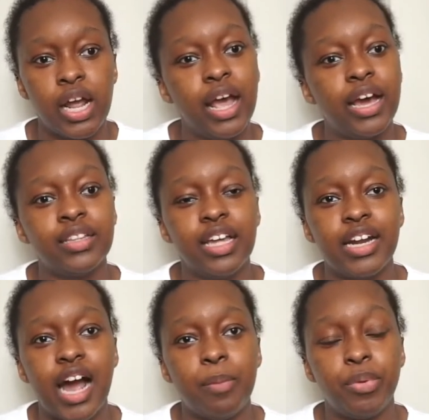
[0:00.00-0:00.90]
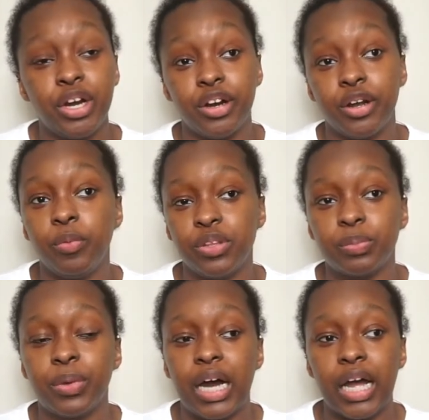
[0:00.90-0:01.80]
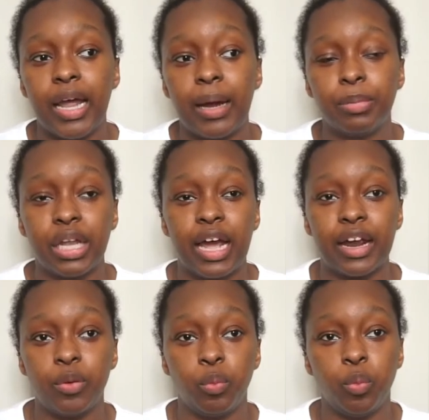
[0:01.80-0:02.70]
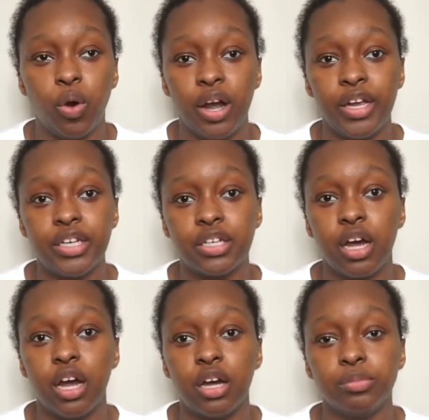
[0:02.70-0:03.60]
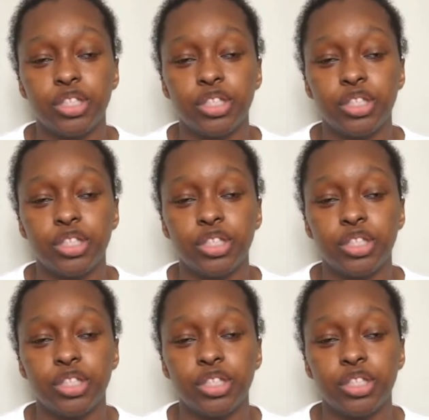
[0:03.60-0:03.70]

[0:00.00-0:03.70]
and then I paired it with my black and white um,